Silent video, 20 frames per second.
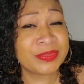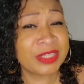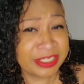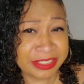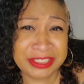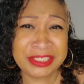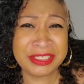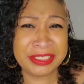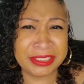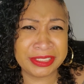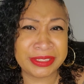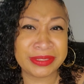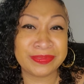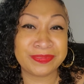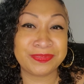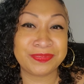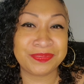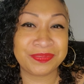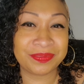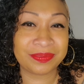She is.
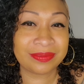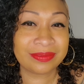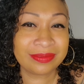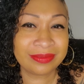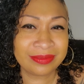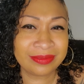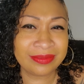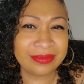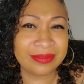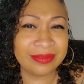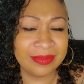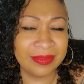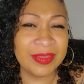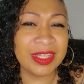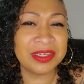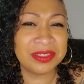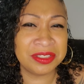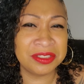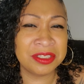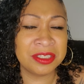
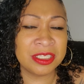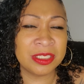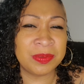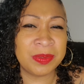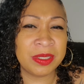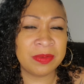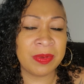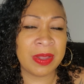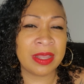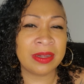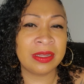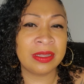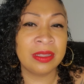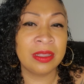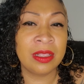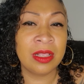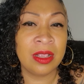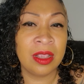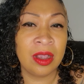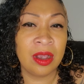She's gonna speak about it.
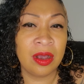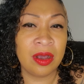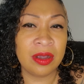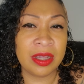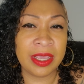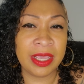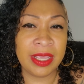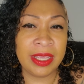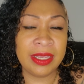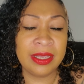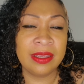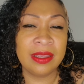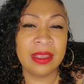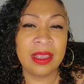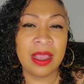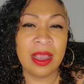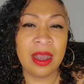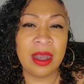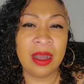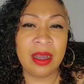Okay?
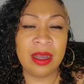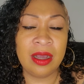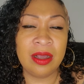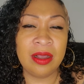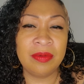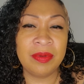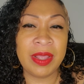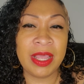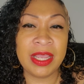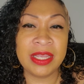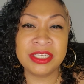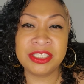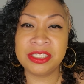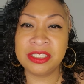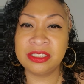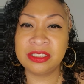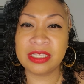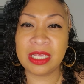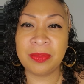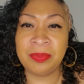Um, and
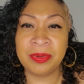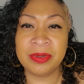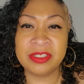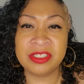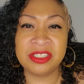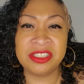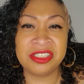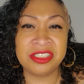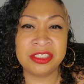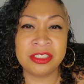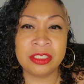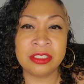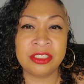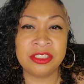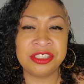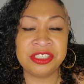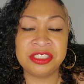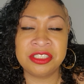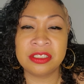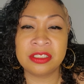she's type person she does
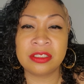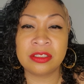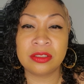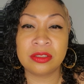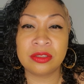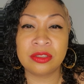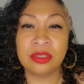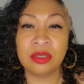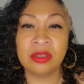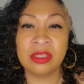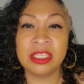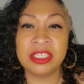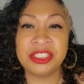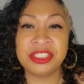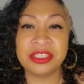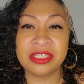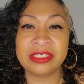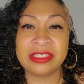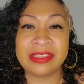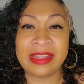she just totally
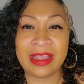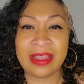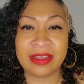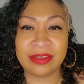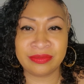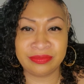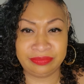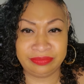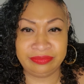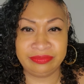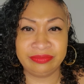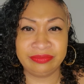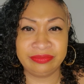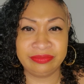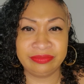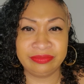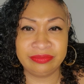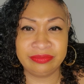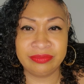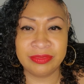shuts down.
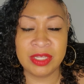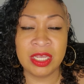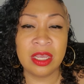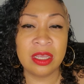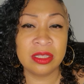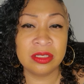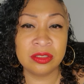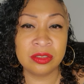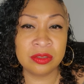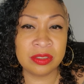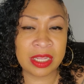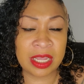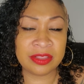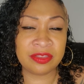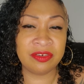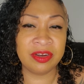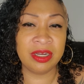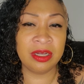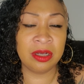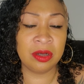Do not
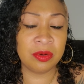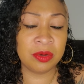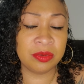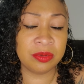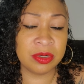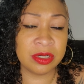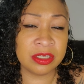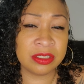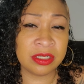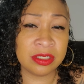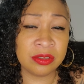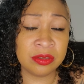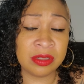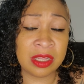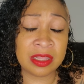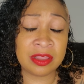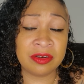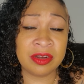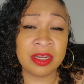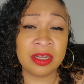threaten her with words and do
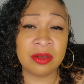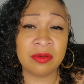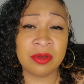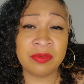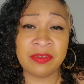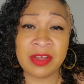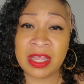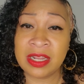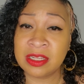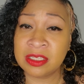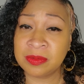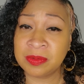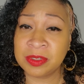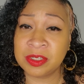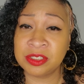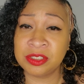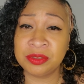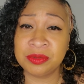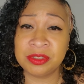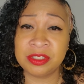not threaten her with violence
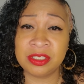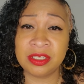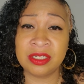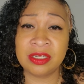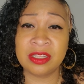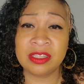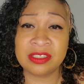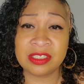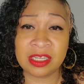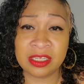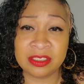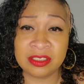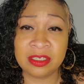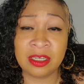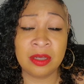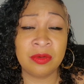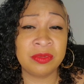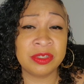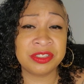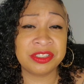because you will see another side to her.
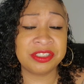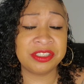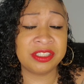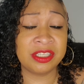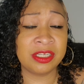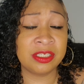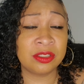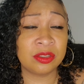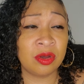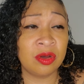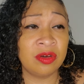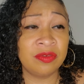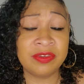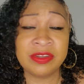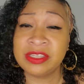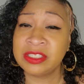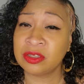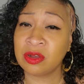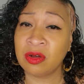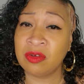And when she said it's over,
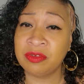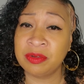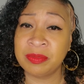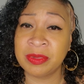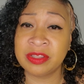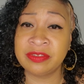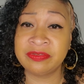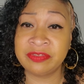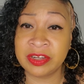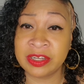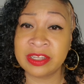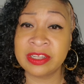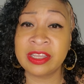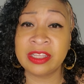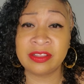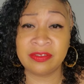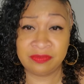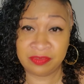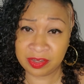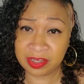it's over, motherfucker.
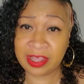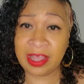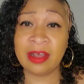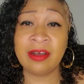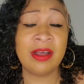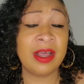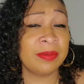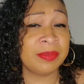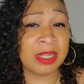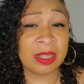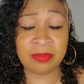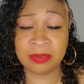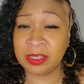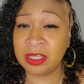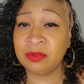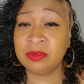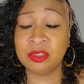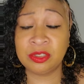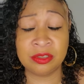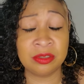Get the fuck out. I'm not
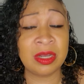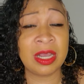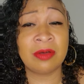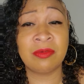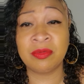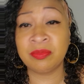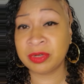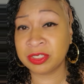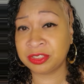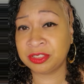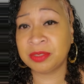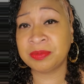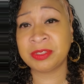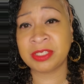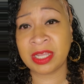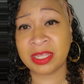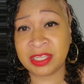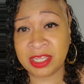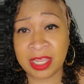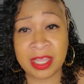playing with you. I will bust you
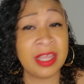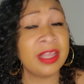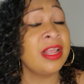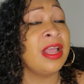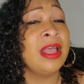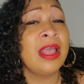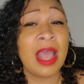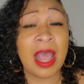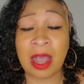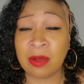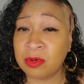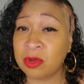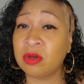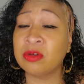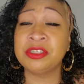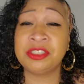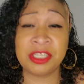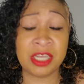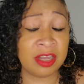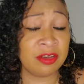upside your head. I will go
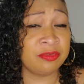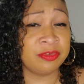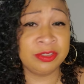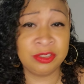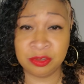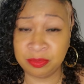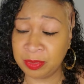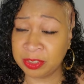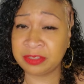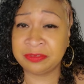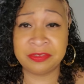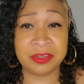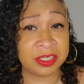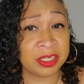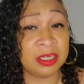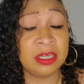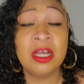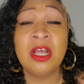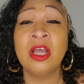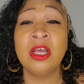to jail for you,
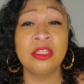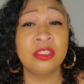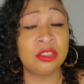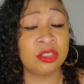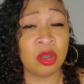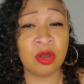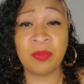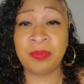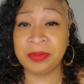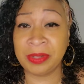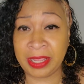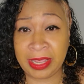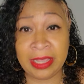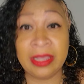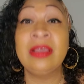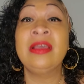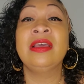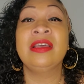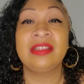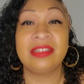motherfucker. Don't
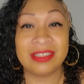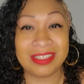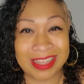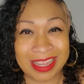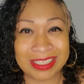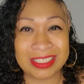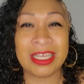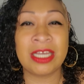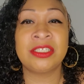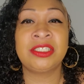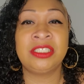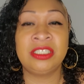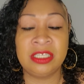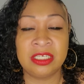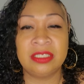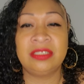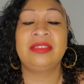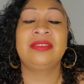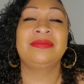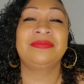play. That's how she
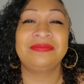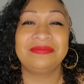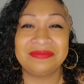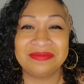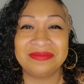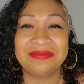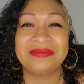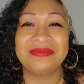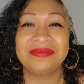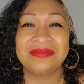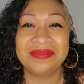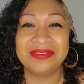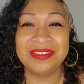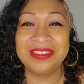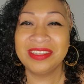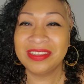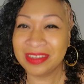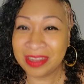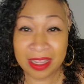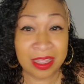is.
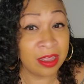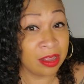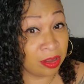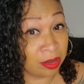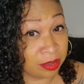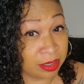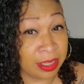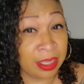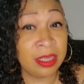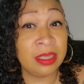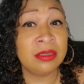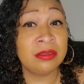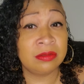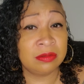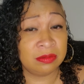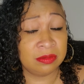Okay?